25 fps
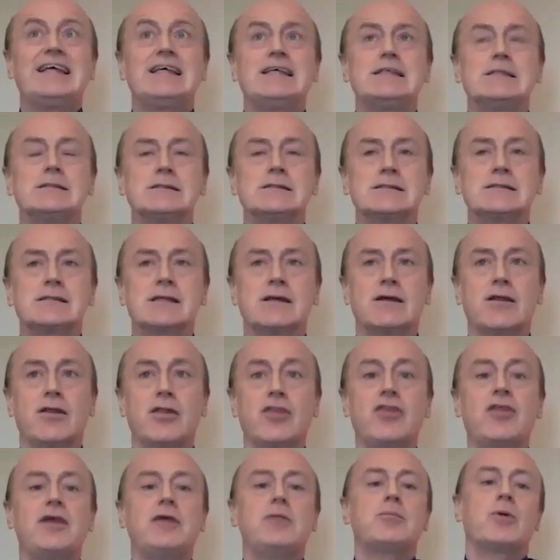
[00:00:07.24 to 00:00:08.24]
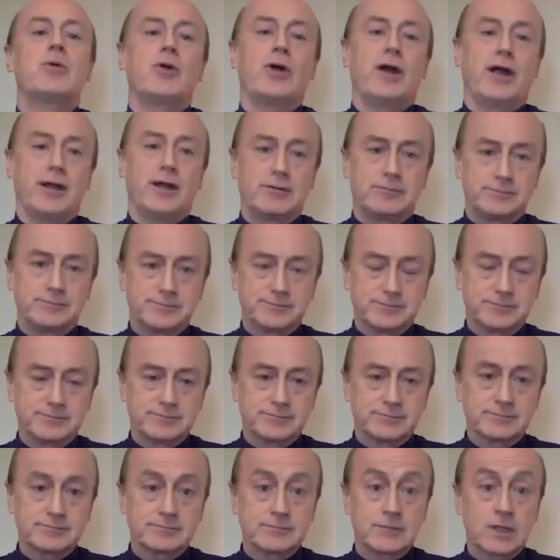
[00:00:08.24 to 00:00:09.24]
is the prayer.
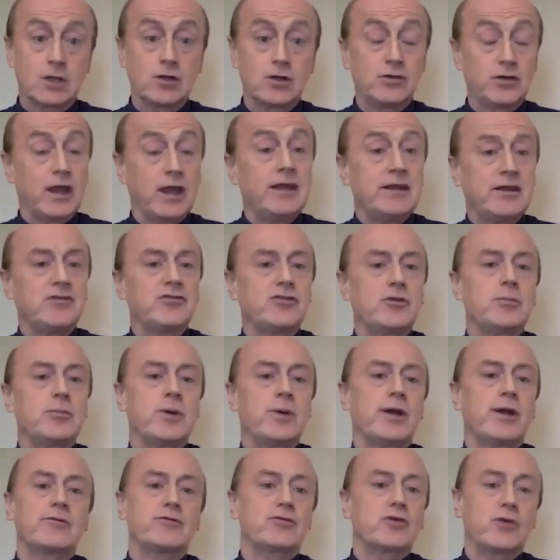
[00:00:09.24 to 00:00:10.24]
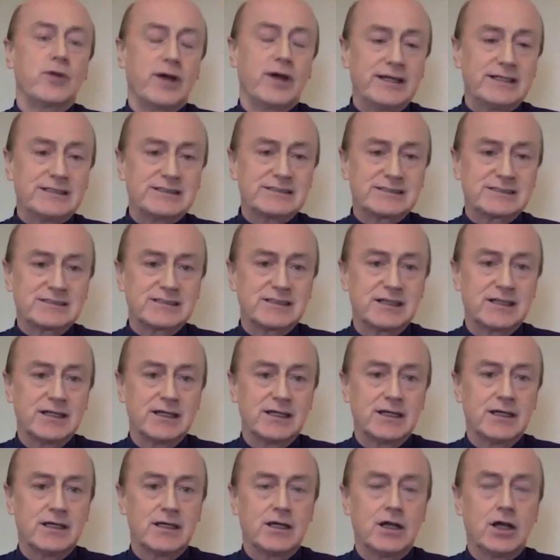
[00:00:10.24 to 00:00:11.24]
It is the prayer of Christ
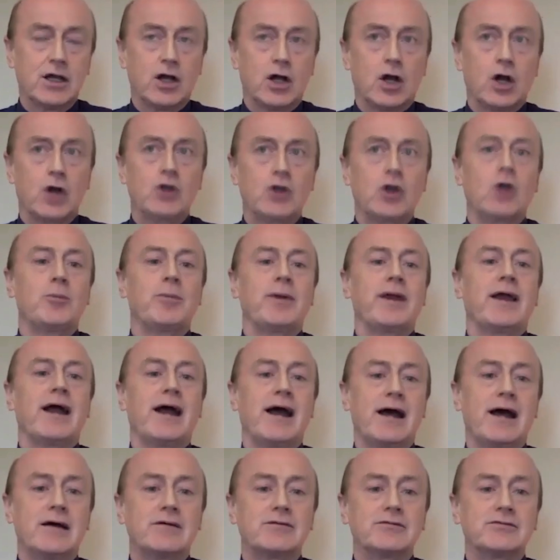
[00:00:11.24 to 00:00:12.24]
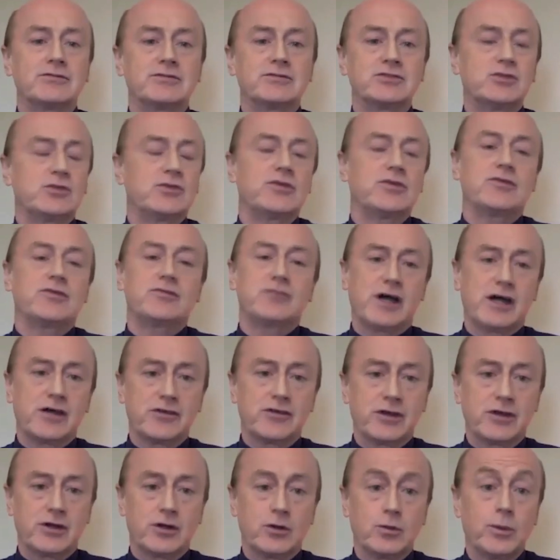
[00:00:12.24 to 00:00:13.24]
on our behalf to the
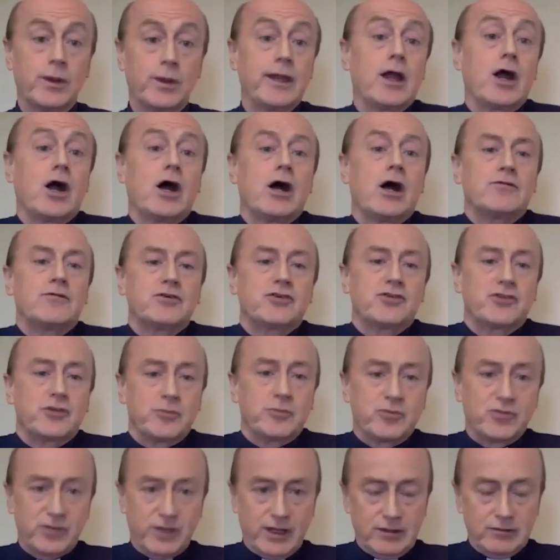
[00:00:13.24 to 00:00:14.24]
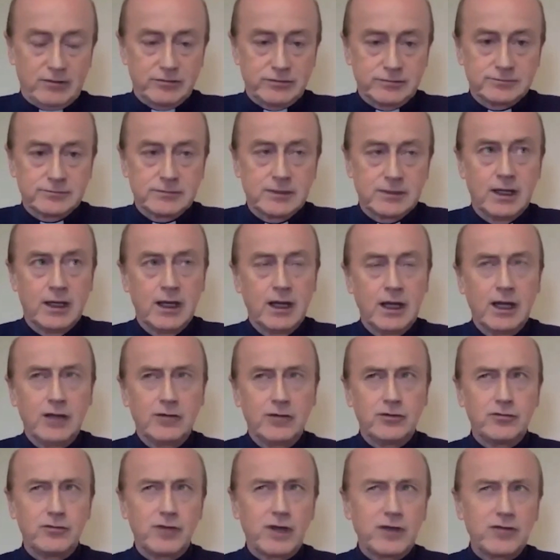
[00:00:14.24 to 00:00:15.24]
Father, where he offers himself.
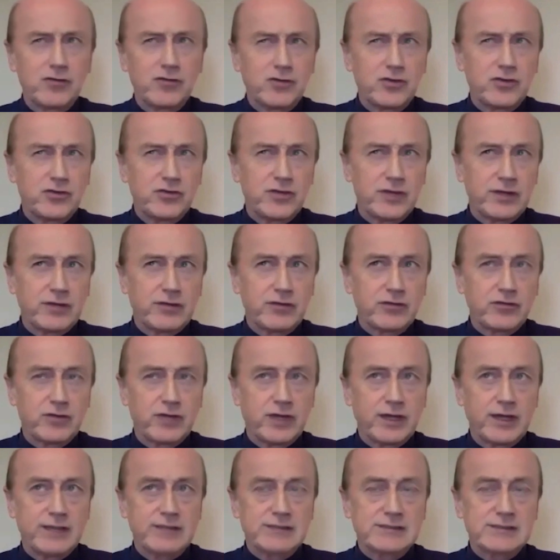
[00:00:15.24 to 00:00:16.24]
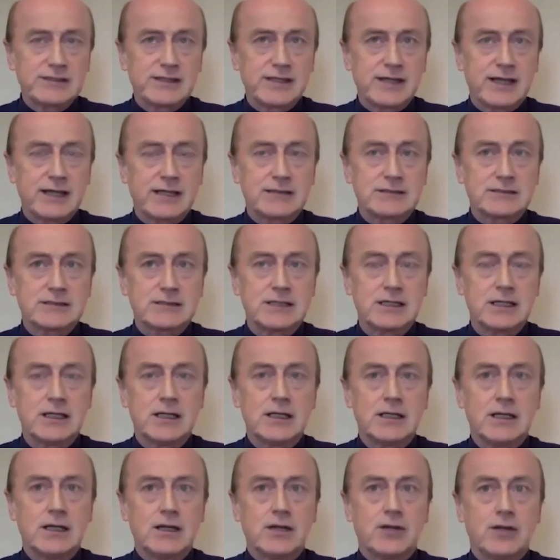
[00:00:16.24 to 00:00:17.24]
So Francis de Sales says that
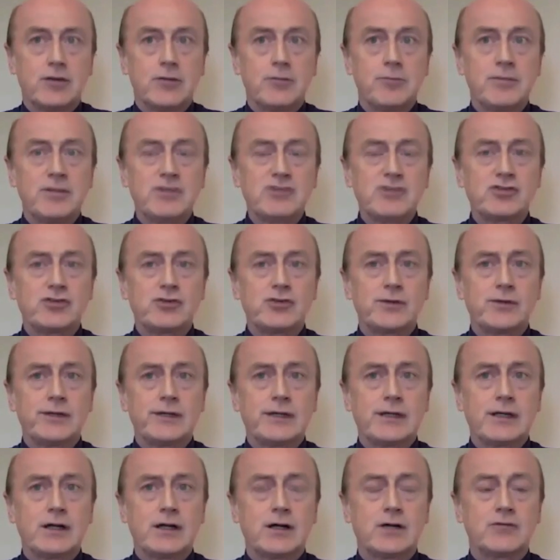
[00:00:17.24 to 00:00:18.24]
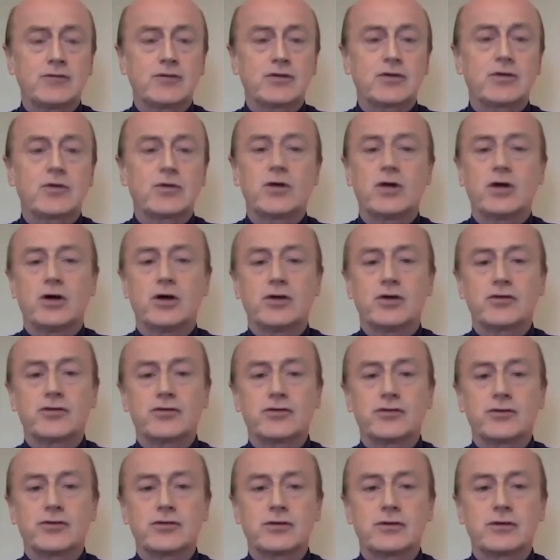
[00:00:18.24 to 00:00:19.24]
the mystery of the
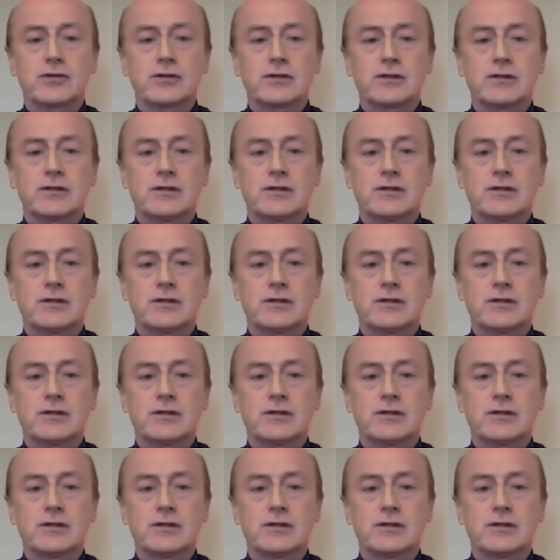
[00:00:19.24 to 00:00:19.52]
cross